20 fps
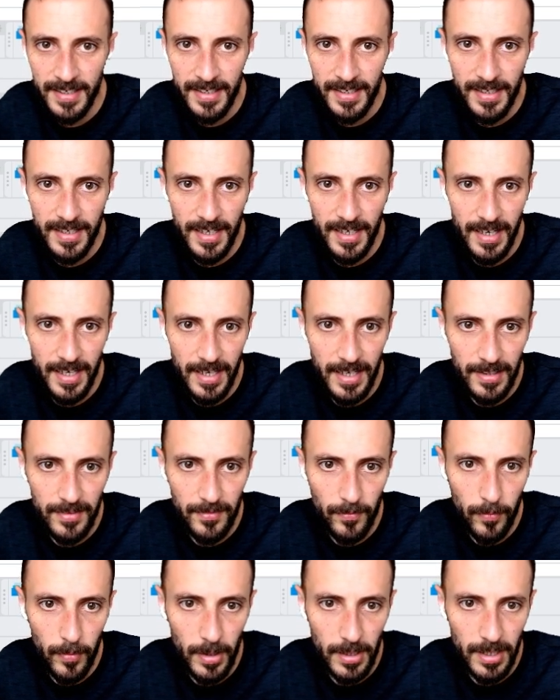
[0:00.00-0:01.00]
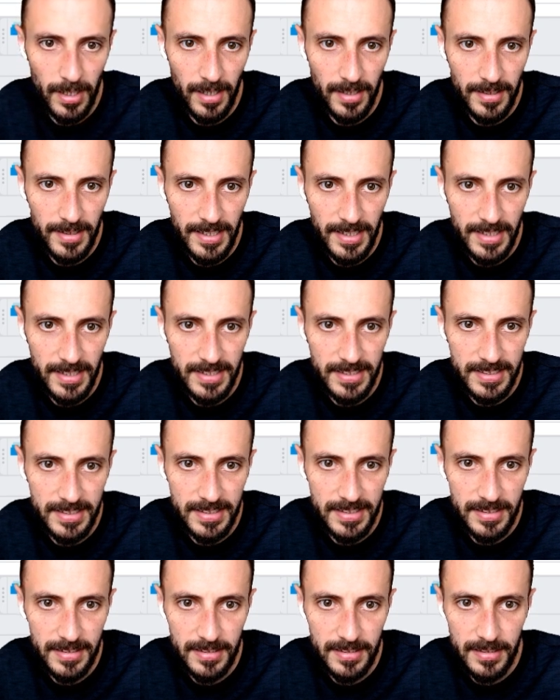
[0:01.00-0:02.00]
And what are these?
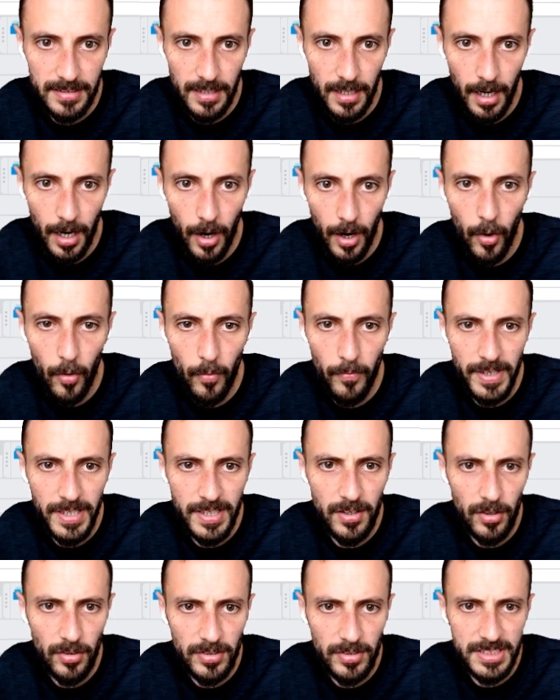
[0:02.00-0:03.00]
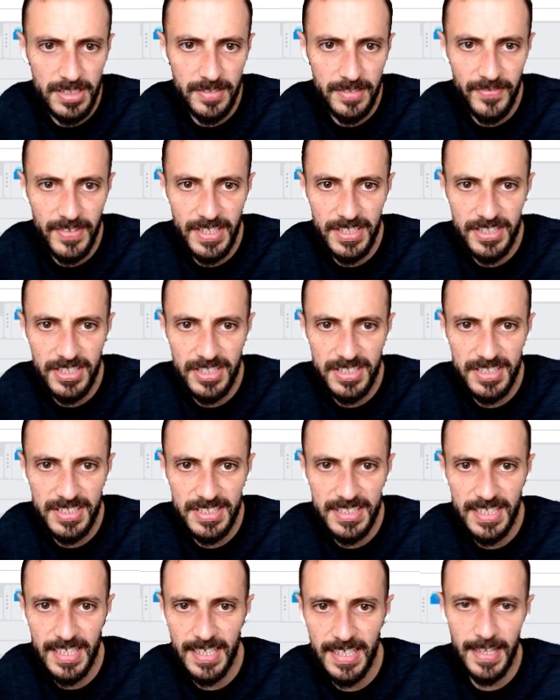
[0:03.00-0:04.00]
Oh, we don't see, we just
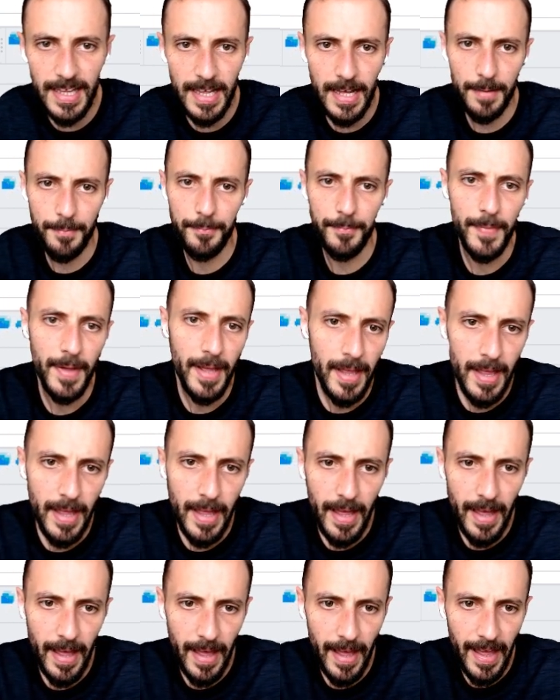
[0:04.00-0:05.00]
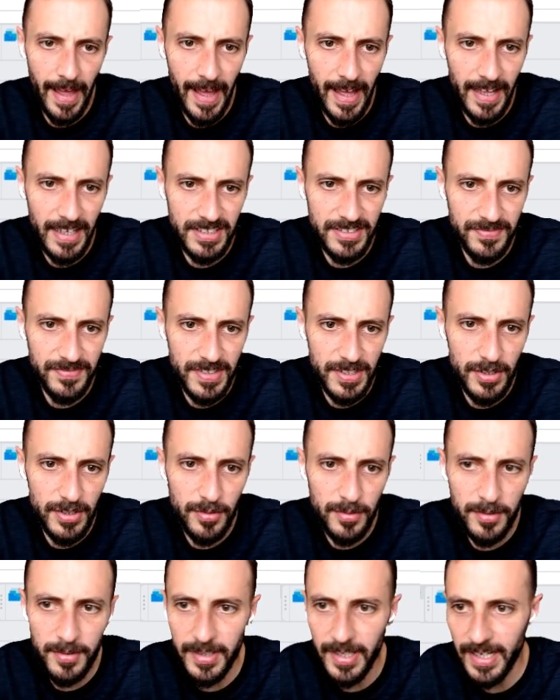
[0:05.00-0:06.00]
see them as we
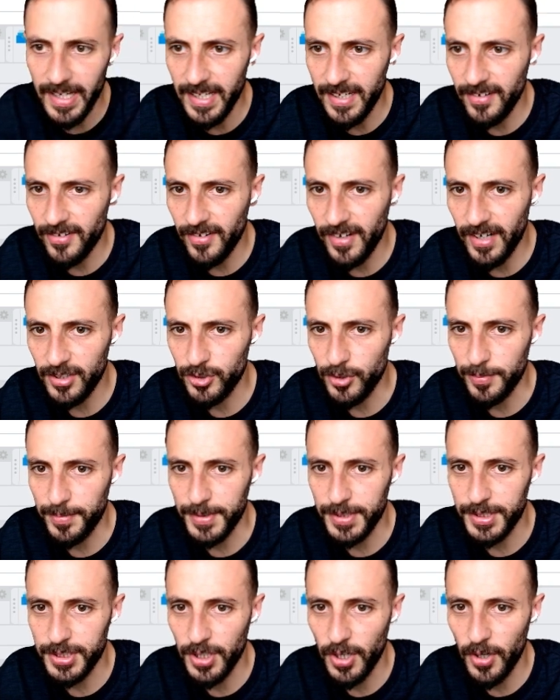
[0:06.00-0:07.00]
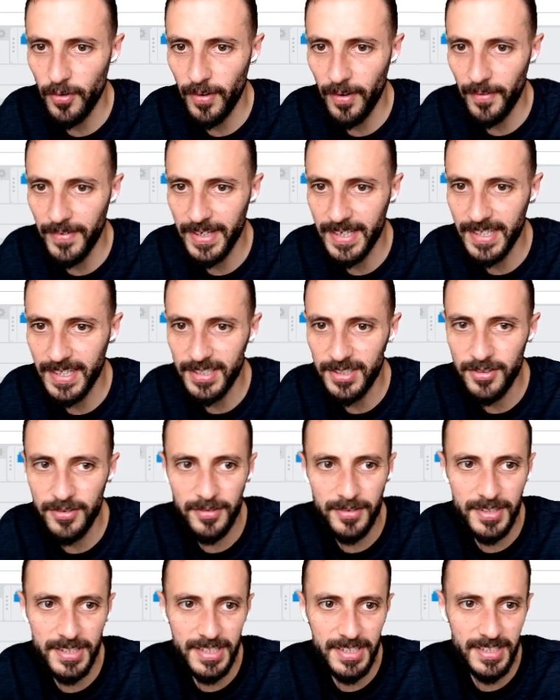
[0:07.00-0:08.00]
do in Grasshopper. So what we can do
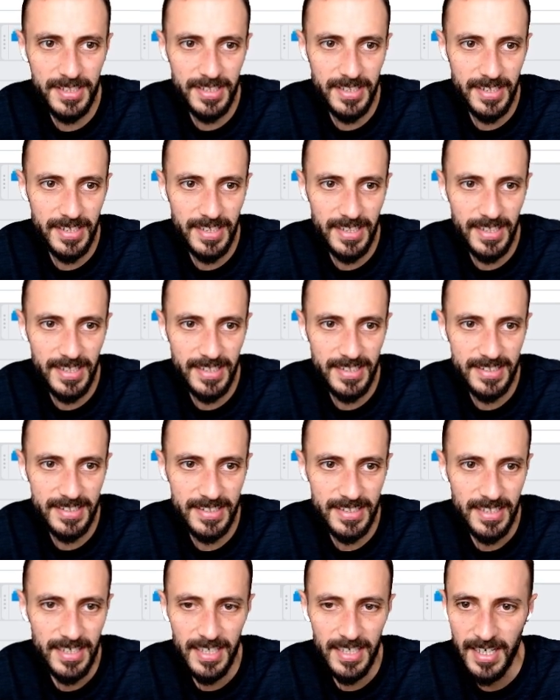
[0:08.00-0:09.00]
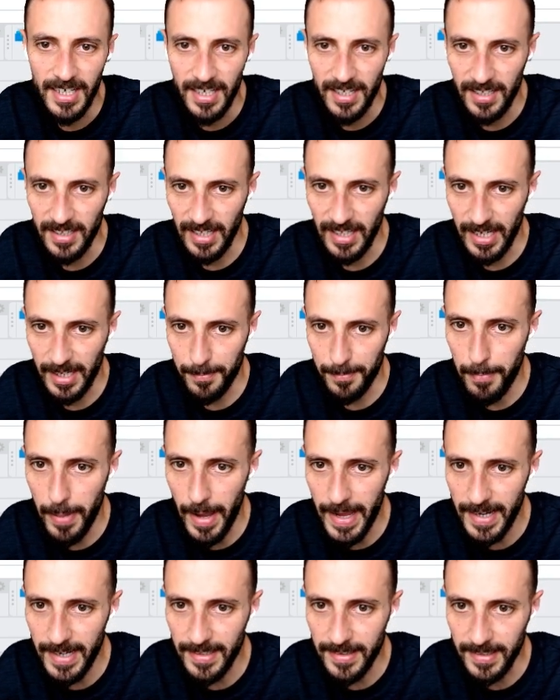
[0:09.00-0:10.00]
here is like
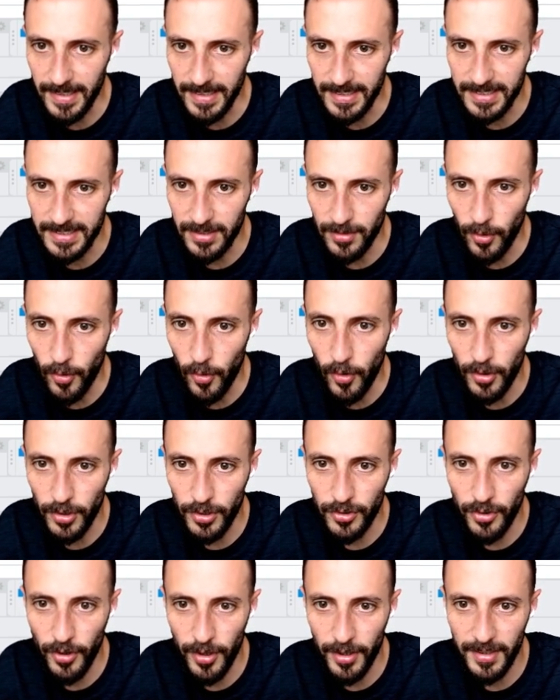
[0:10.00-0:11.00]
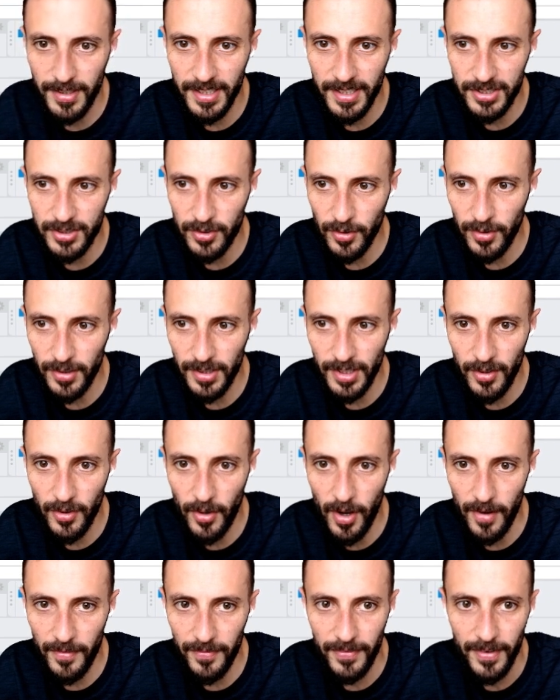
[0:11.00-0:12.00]
bake this or turn this on and
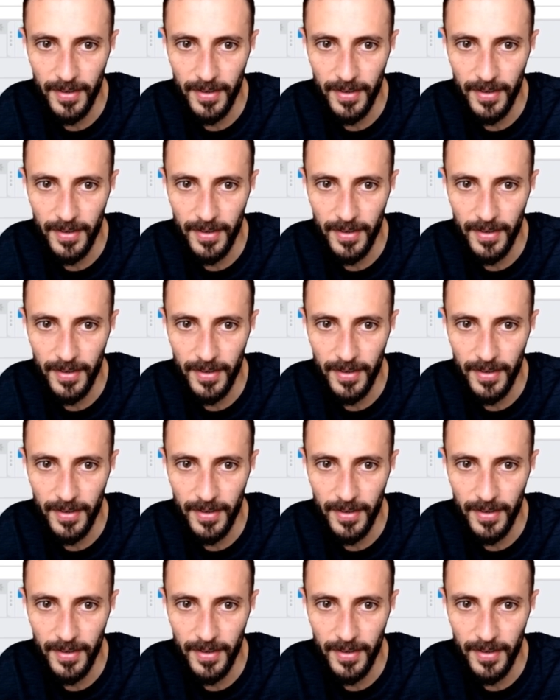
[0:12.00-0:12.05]
off.